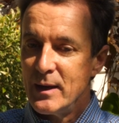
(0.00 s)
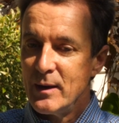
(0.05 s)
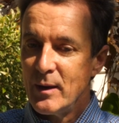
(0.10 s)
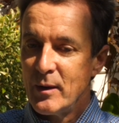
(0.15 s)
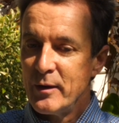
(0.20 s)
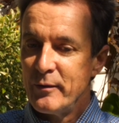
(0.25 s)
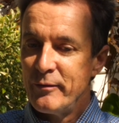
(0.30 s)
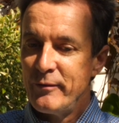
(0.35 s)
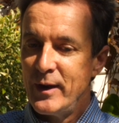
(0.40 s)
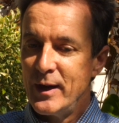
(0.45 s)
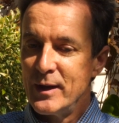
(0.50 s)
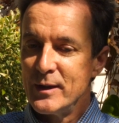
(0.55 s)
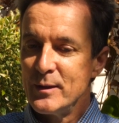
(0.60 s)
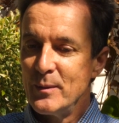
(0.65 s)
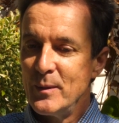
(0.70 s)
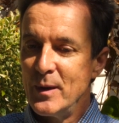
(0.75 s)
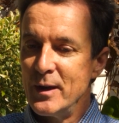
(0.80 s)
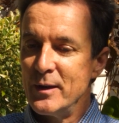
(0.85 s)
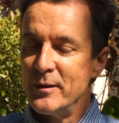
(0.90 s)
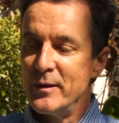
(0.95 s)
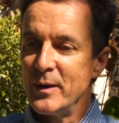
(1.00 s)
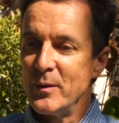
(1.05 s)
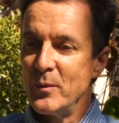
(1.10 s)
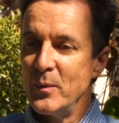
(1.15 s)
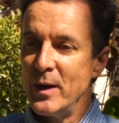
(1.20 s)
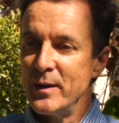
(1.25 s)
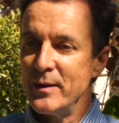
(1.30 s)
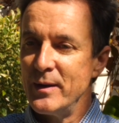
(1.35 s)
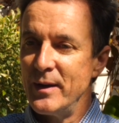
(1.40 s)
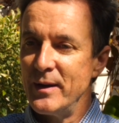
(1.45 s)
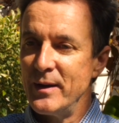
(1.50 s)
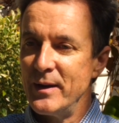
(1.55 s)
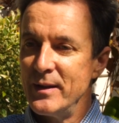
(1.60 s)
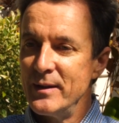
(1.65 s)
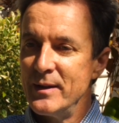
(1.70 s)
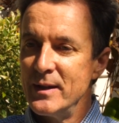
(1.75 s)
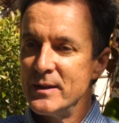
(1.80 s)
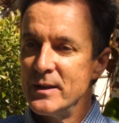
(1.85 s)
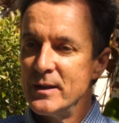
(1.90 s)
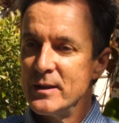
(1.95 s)
a lot of fans are wondering whether
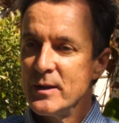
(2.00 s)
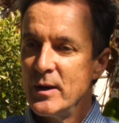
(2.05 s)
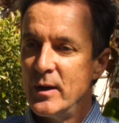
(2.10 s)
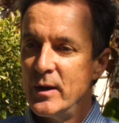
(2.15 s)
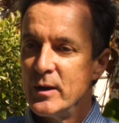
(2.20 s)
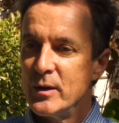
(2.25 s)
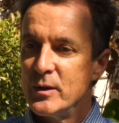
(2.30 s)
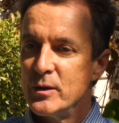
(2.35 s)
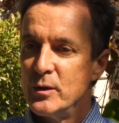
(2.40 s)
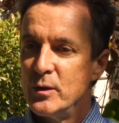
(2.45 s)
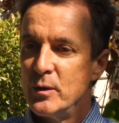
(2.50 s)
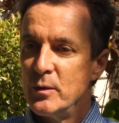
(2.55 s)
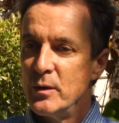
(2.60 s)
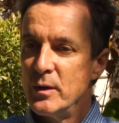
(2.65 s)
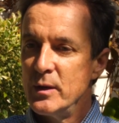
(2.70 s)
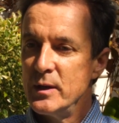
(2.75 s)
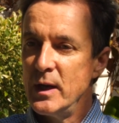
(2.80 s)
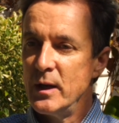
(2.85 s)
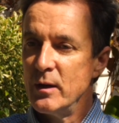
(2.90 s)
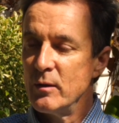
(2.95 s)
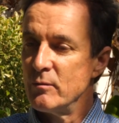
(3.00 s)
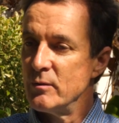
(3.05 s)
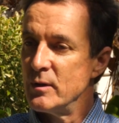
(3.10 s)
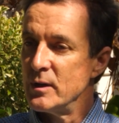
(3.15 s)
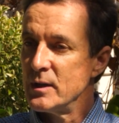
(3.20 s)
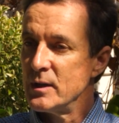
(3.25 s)
this is going to yield